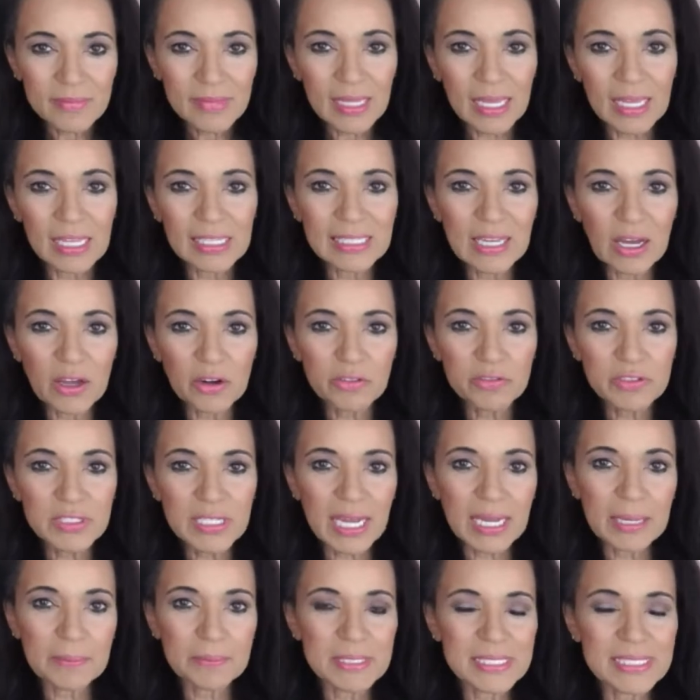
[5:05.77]
a lot of
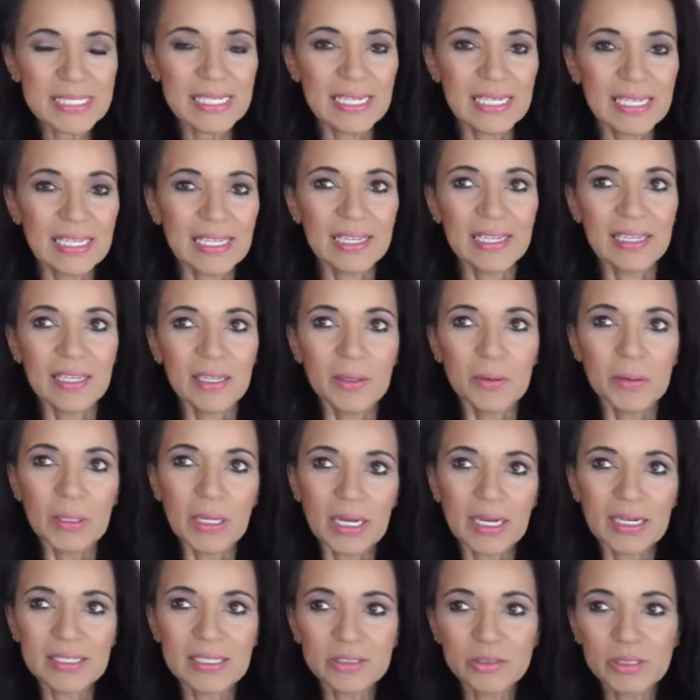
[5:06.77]
times,
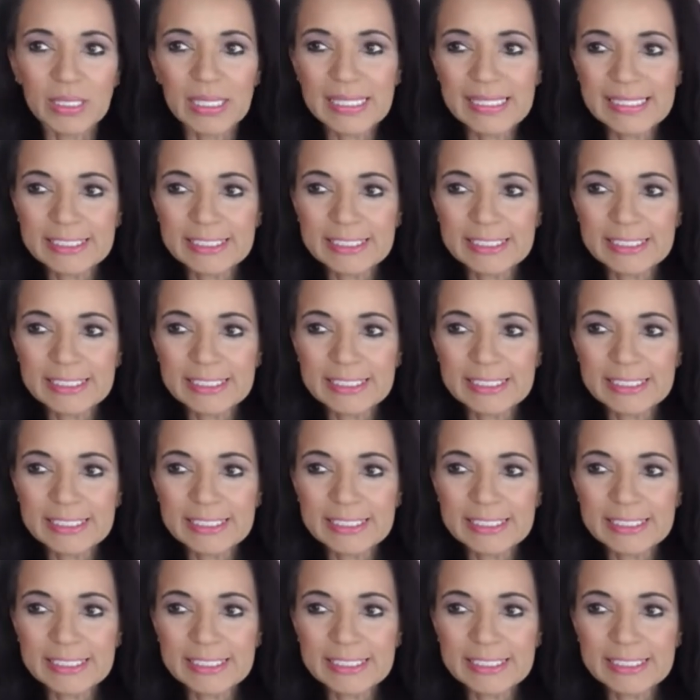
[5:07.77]
I'm